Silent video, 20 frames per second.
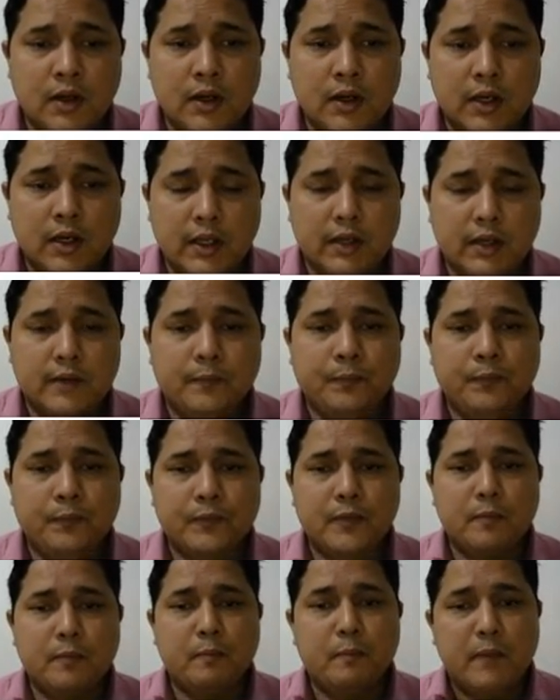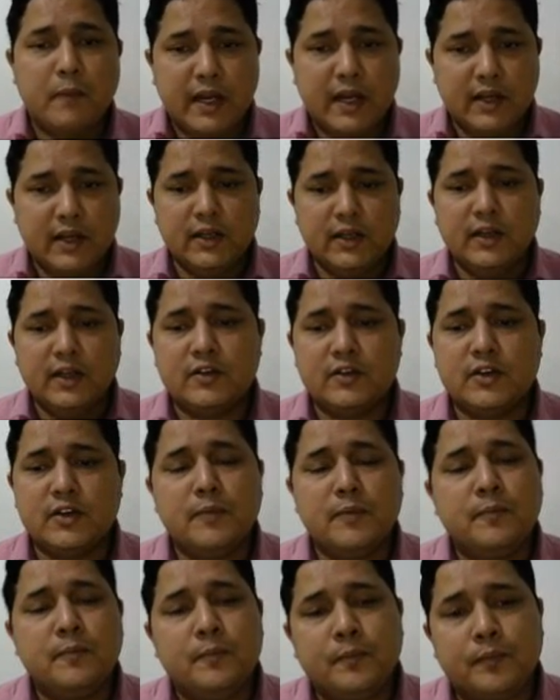like managing his
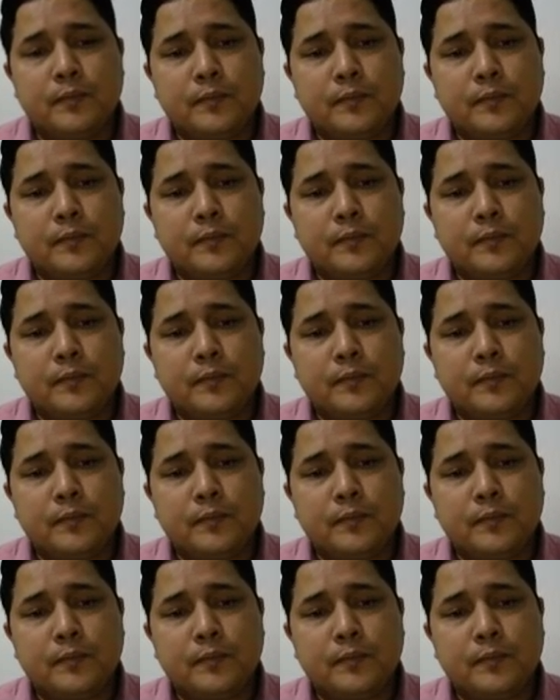team,